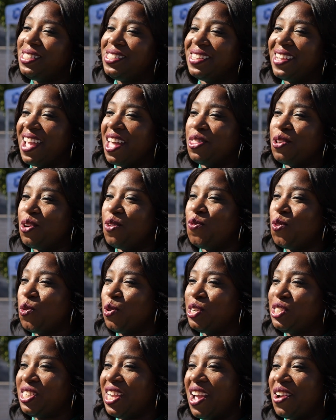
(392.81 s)
Together of
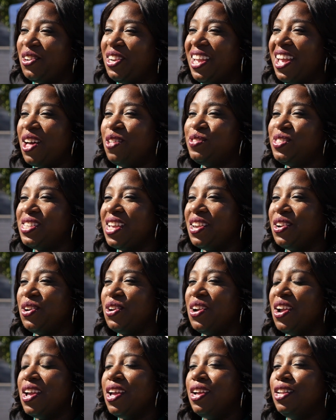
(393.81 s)
Orange County Health Center,
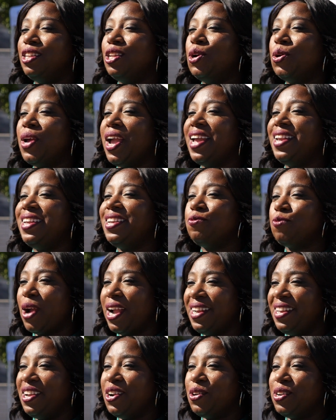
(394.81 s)
located
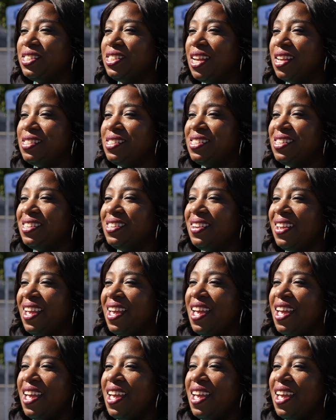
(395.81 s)
right here in Tustin.